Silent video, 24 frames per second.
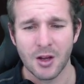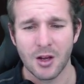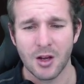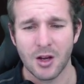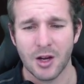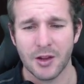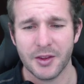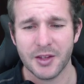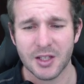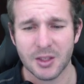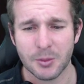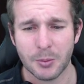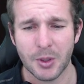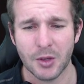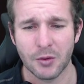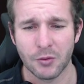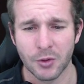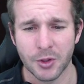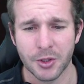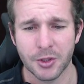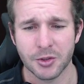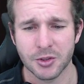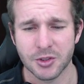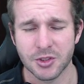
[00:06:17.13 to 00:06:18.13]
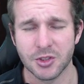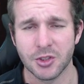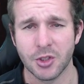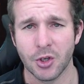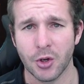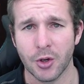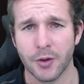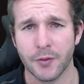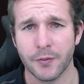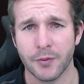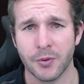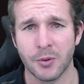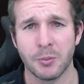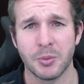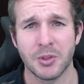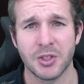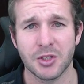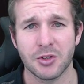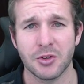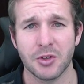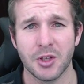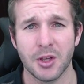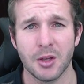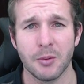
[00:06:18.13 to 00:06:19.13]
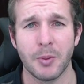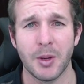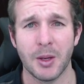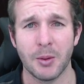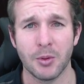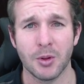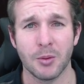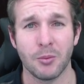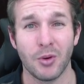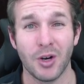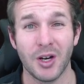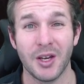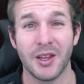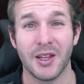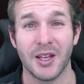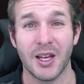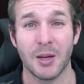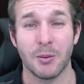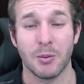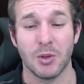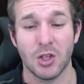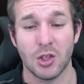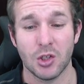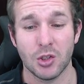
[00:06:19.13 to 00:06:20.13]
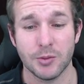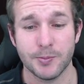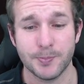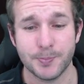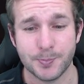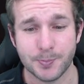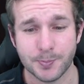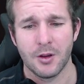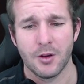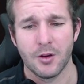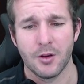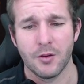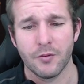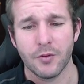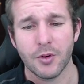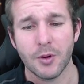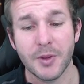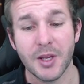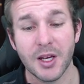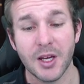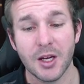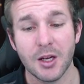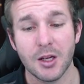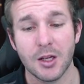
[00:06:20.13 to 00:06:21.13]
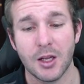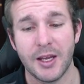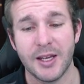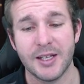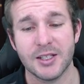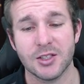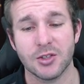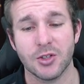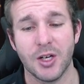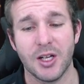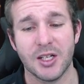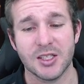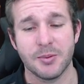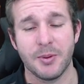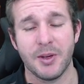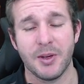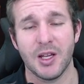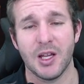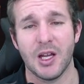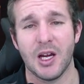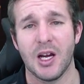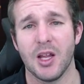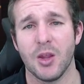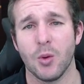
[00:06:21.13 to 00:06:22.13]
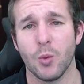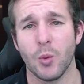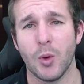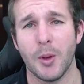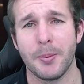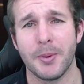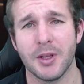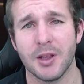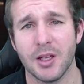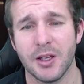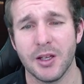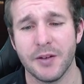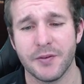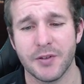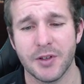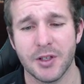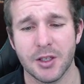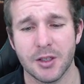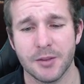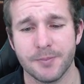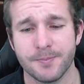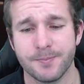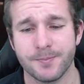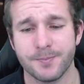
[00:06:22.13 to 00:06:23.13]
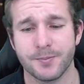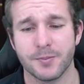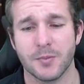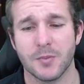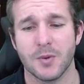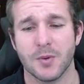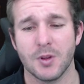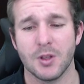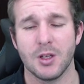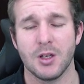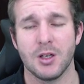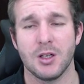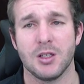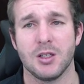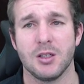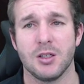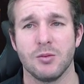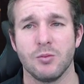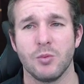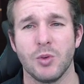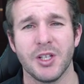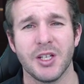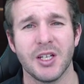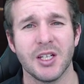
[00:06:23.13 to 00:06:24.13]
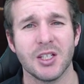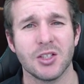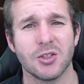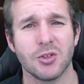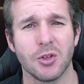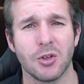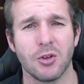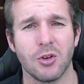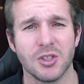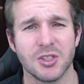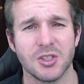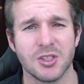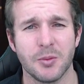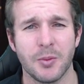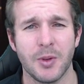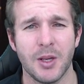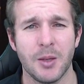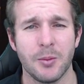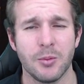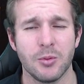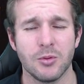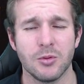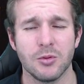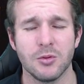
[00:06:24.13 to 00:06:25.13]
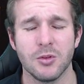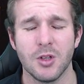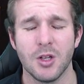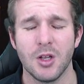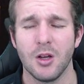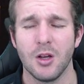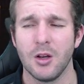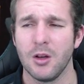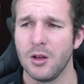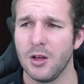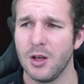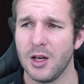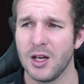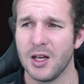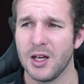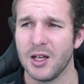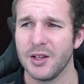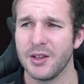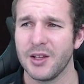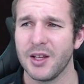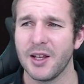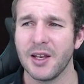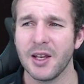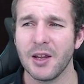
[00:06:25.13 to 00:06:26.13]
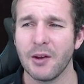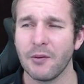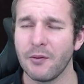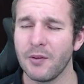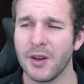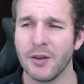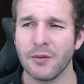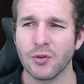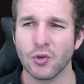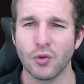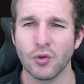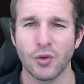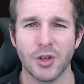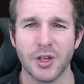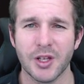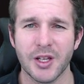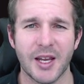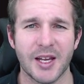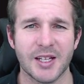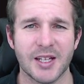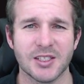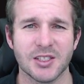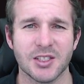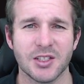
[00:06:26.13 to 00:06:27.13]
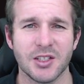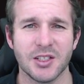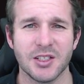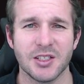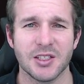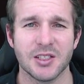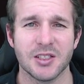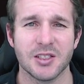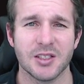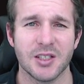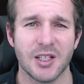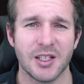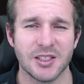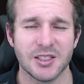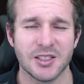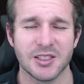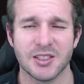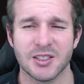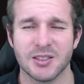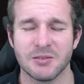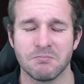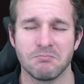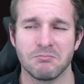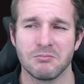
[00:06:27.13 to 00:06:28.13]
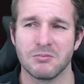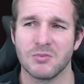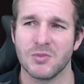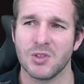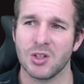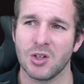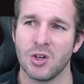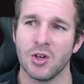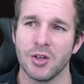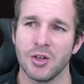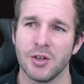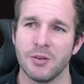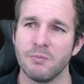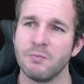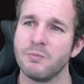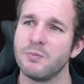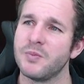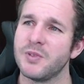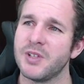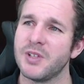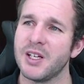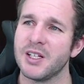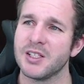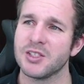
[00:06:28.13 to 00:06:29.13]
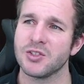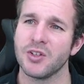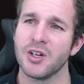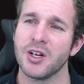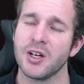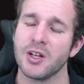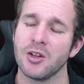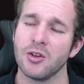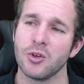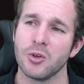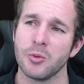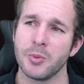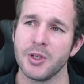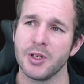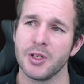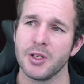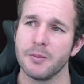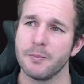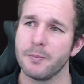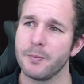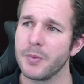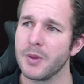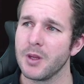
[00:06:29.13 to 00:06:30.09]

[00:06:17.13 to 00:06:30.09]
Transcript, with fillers: I think that would be a really good deterrent for particularly the people that play the game a lot. From there, Anton asked about the weapon lifting when you get too close to people. They never really answered this. They just kind of danced around a little bit.